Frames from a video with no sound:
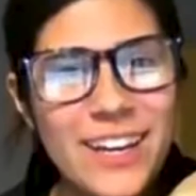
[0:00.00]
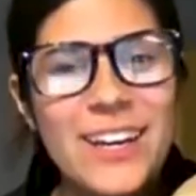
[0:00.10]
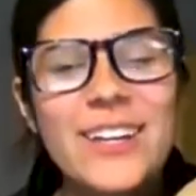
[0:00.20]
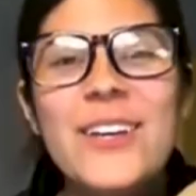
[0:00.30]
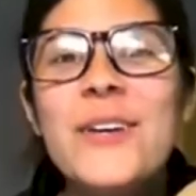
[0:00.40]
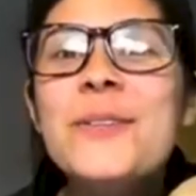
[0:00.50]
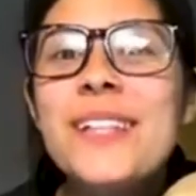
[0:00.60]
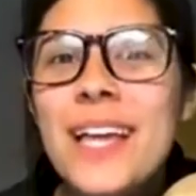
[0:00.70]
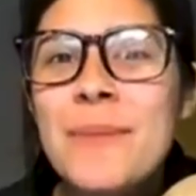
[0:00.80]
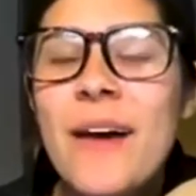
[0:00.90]
Use
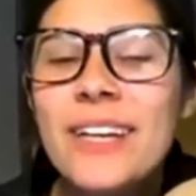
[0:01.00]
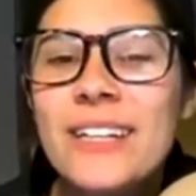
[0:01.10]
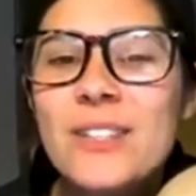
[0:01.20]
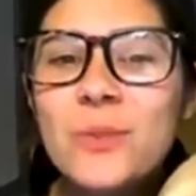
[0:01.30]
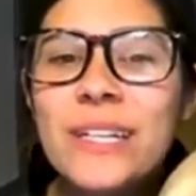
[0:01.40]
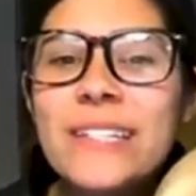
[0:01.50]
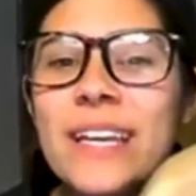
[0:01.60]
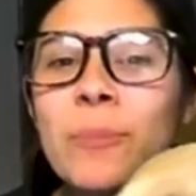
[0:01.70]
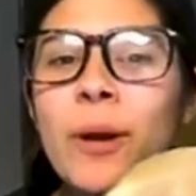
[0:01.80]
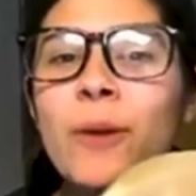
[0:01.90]
claim evidence reasoning
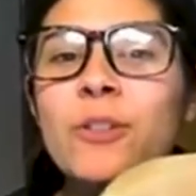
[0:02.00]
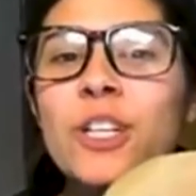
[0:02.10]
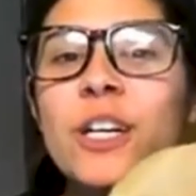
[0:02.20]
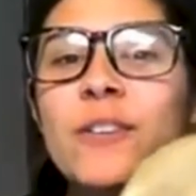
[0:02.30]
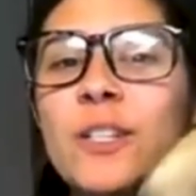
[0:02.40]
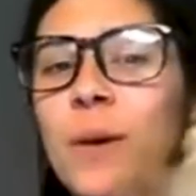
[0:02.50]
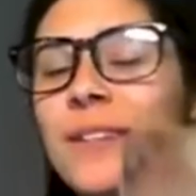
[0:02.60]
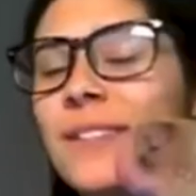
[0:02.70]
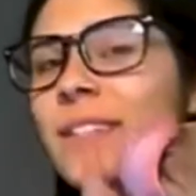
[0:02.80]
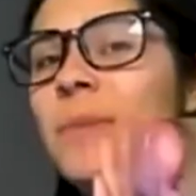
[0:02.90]
approach to your
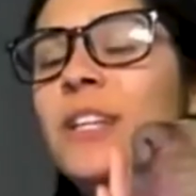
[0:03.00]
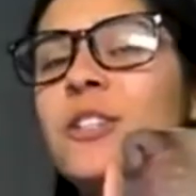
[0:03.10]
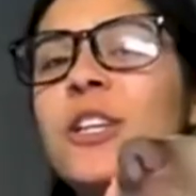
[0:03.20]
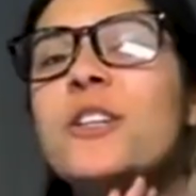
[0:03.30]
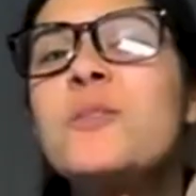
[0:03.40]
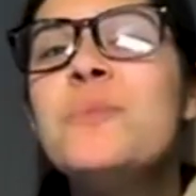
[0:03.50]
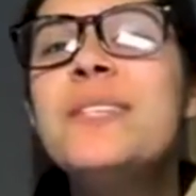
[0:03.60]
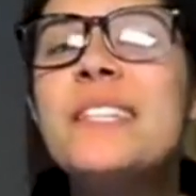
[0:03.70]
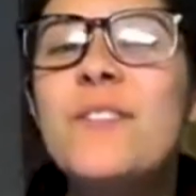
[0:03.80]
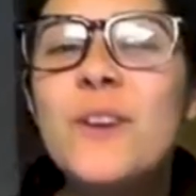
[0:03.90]
responses. Make sure that you're
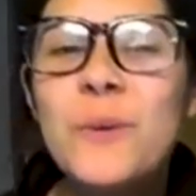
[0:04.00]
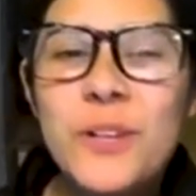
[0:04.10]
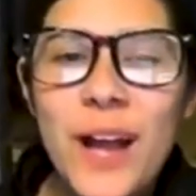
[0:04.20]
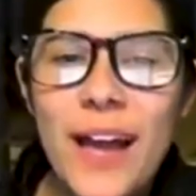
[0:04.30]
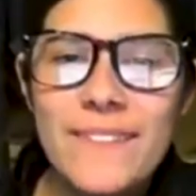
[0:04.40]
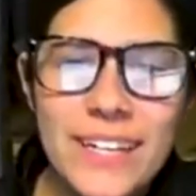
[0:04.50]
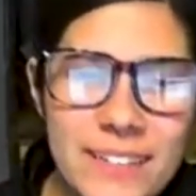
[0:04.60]
specific with your evidence.